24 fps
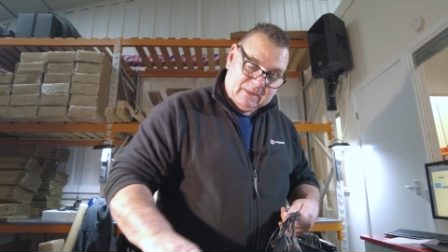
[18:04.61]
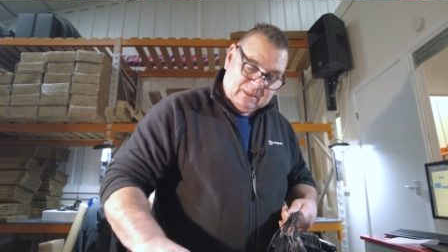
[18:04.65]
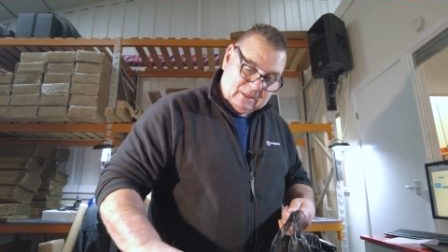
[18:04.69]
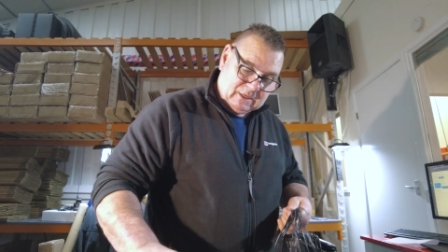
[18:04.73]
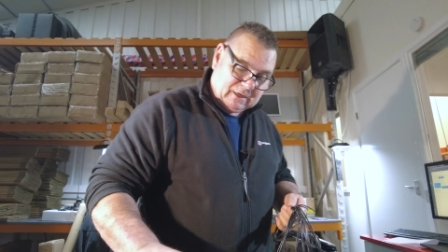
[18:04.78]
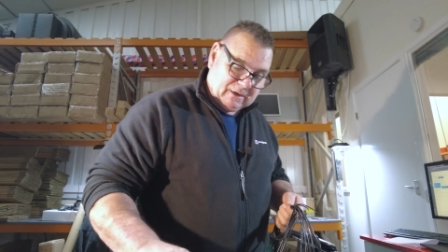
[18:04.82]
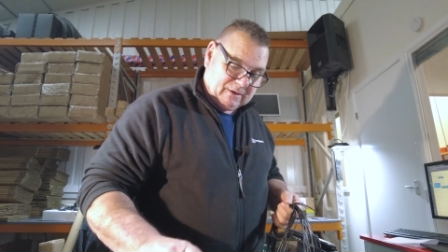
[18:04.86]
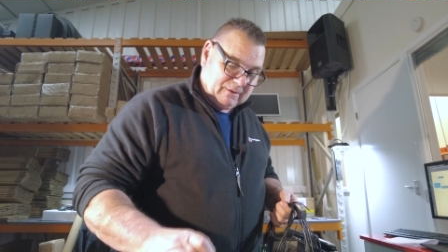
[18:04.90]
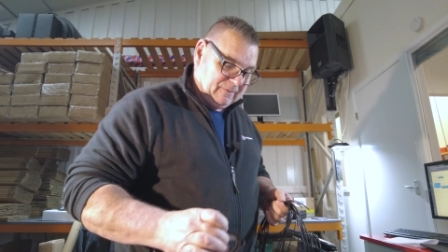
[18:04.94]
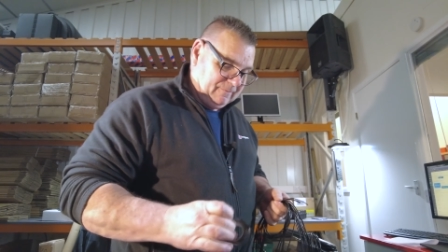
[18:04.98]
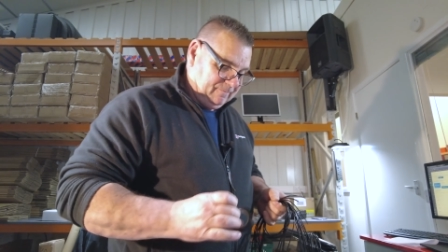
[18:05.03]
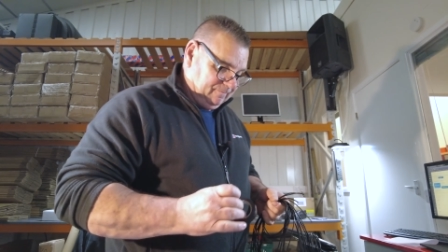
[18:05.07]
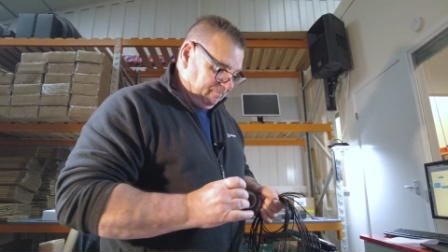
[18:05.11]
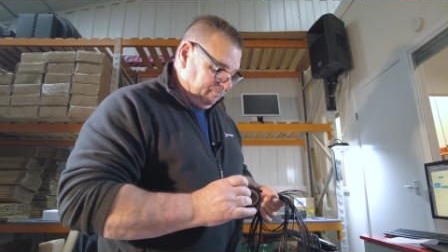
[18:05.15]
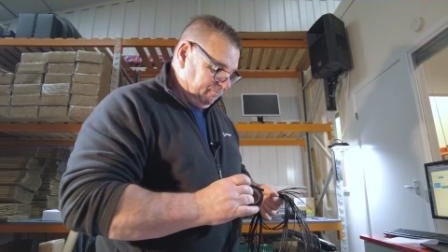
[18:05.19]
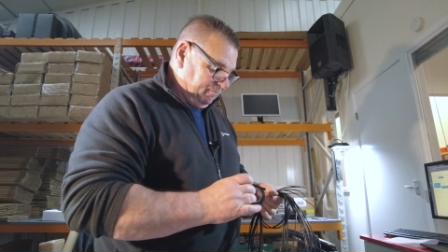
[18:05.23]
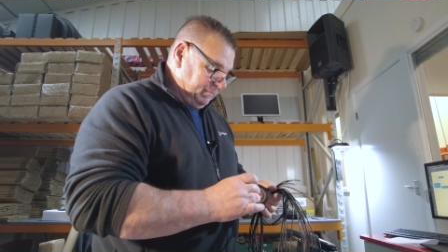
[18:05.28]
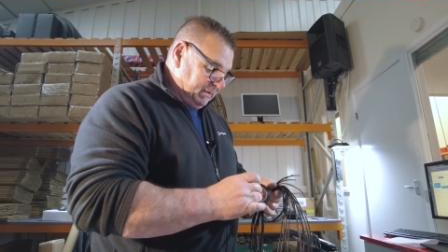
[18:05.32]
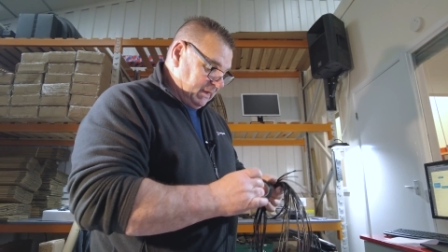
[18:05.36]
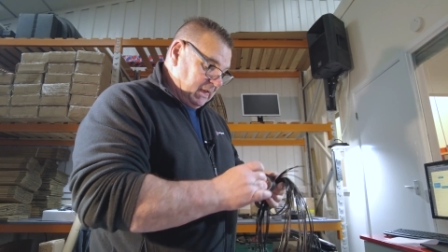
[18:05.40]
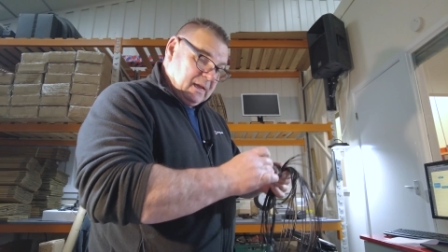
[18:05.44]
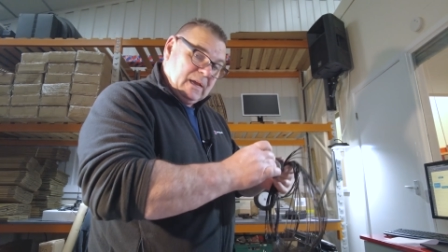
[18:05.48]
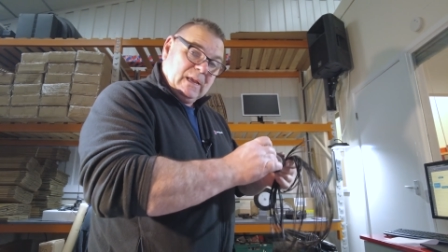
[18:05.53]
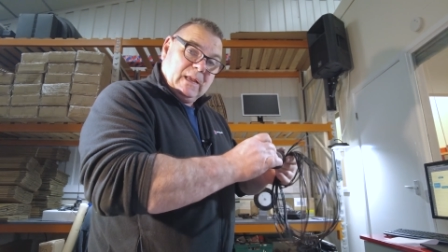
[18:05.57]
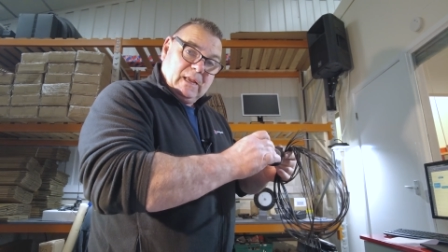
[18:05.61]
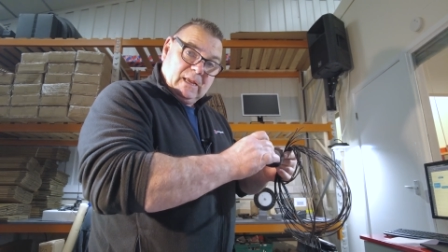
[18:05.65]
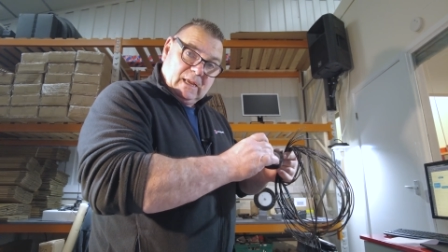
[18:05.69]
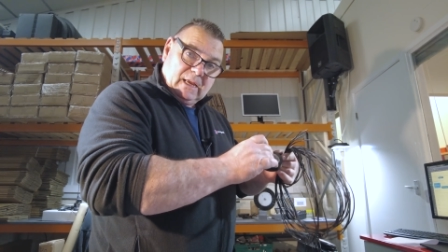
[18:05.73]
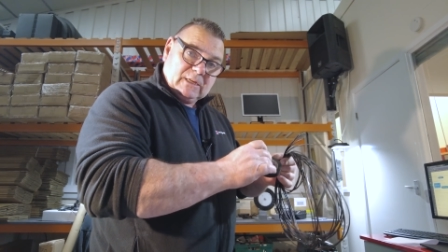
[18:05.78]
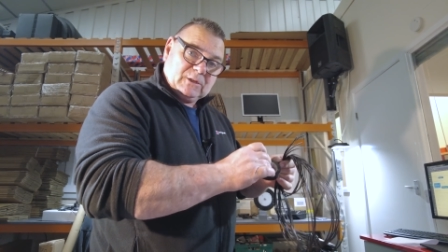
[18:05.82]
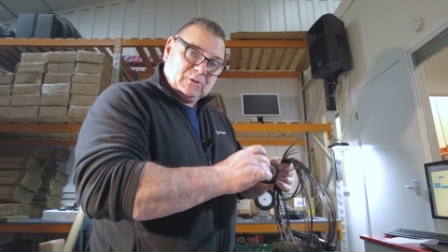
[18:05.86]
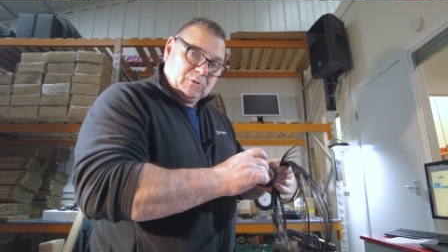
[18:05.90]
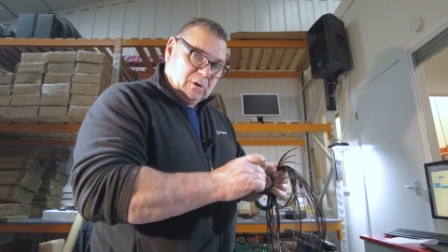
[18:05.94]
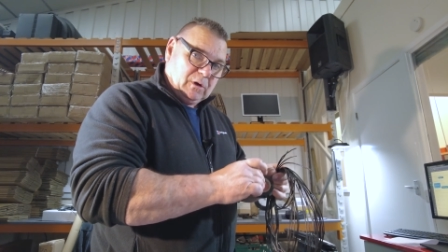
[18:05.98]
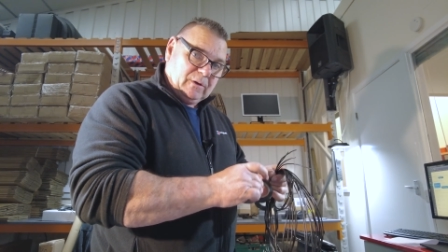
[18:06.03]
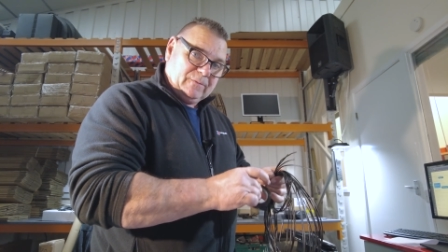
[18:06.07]
So
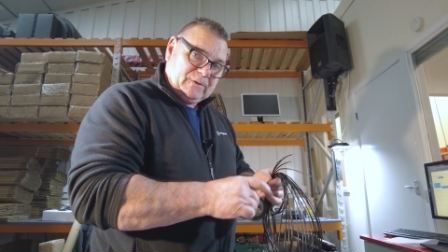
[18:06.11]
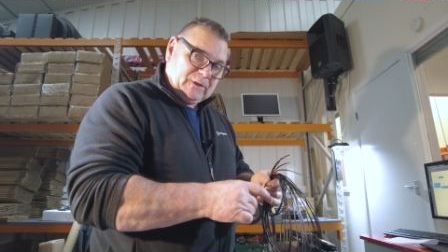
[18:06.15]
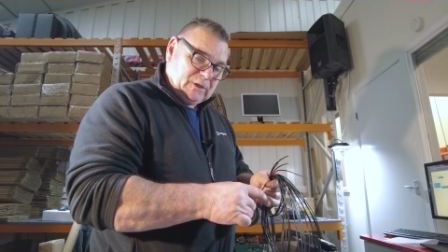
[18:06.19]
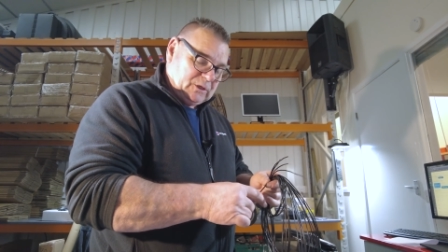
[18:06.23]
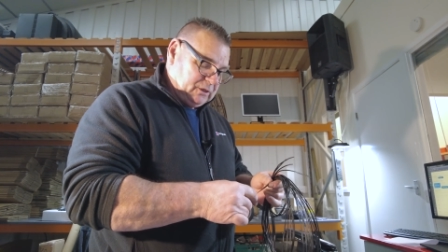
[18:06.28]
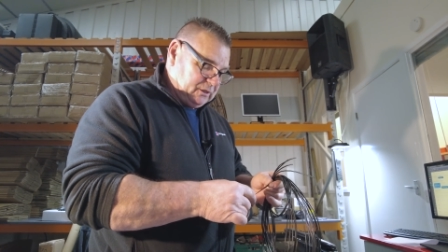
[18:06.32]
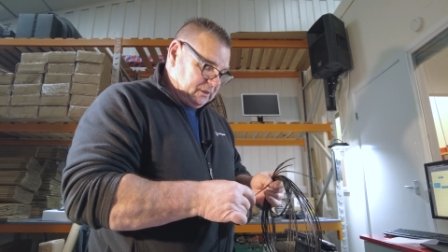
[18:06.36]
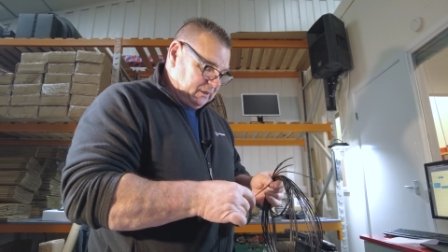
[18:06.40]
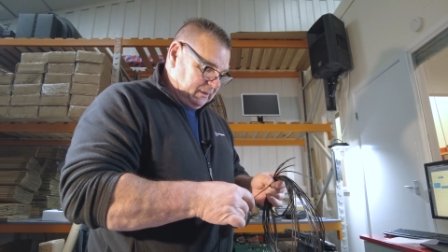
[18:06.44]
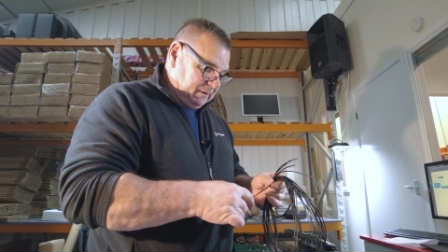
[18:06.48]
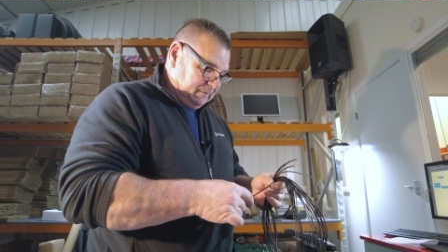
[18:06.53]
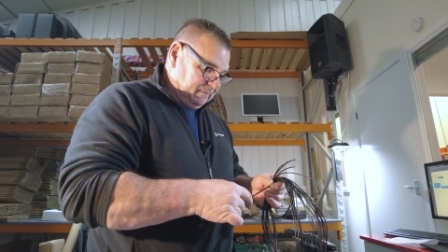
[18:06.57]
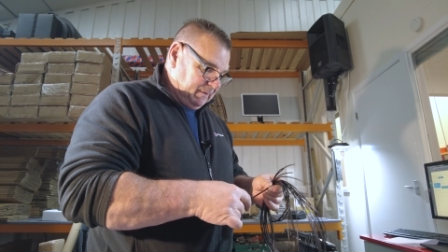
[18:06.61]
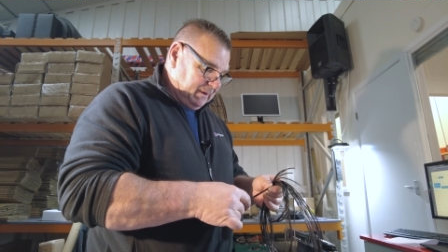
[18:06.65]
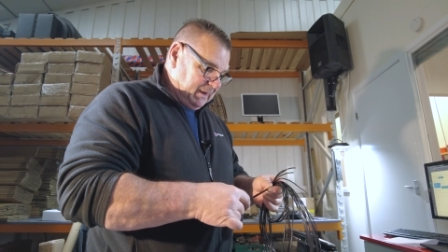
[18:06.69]
that's what I've just done.